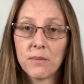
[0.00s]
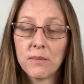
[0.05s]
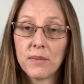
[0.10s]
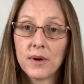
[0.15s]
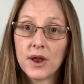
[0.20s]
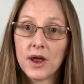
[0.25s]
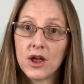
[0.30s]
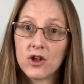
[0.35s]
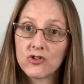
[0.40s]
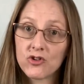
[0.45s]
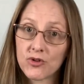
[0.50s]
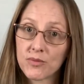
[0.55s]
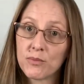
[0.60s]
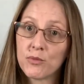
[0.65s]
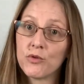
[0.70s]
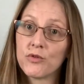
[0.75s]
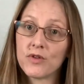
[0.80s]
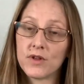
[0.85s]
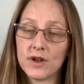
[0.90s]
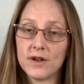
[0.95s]
but it just
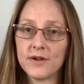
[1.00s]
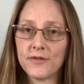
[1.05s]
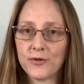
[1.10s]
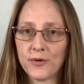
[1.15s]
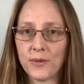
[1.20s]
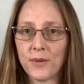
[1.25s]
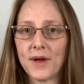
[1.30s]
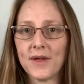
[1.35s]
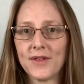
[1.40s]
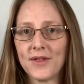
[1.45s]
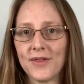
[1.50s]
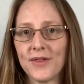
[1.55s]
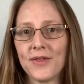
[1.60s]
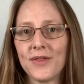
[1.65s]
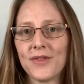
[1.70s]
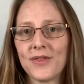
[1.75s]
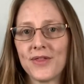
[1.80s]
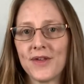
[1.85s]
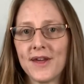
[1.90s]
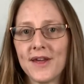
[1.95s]
moves in a different way
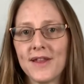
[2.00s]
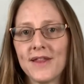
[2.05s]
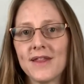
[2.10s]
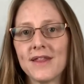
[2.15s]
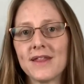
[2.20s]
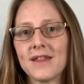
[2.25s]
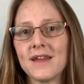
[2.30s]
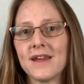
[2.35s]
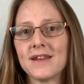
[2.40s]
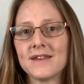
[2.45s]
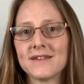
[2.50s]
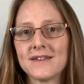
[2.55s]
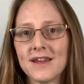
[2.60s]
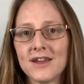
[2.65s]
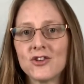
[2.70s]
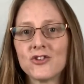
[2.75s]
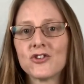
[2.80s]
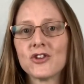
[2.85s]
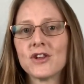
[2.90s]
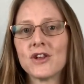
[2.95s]
than the
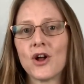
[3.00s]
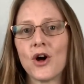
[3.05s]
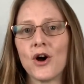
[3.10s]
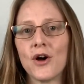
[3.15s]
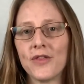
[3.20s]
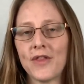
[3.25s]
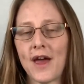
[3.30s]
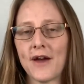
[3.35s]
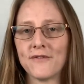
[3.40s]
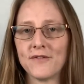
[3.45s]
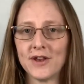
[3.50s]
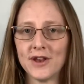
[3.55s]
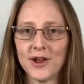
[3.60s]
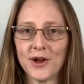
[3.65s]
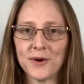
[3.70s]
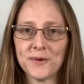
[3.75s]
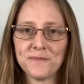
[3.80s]
intention on that video.